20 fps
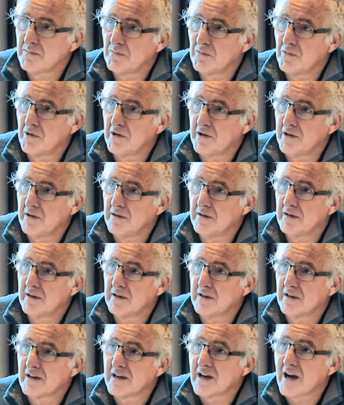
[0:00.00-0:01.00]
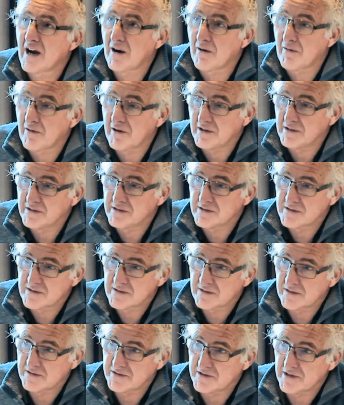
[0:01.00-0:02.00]
and we
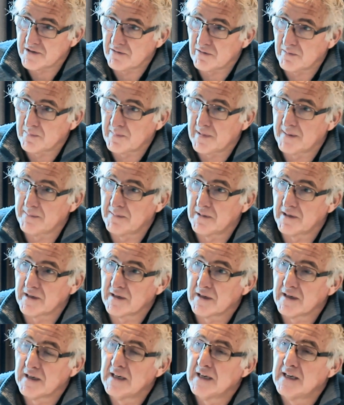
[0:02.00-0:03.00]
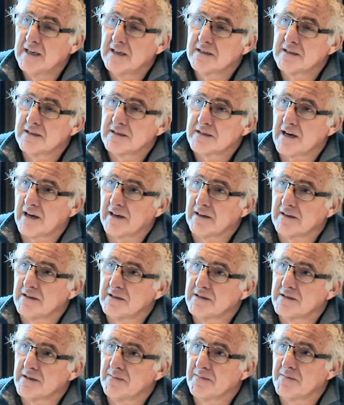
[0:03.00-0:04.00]
encourage the general public to take
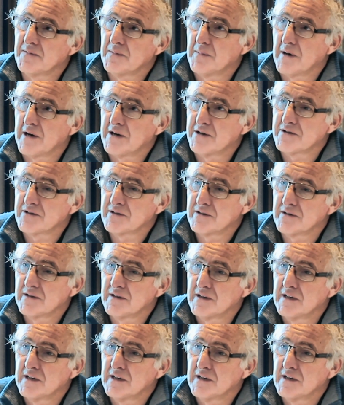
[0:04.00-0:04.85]
this information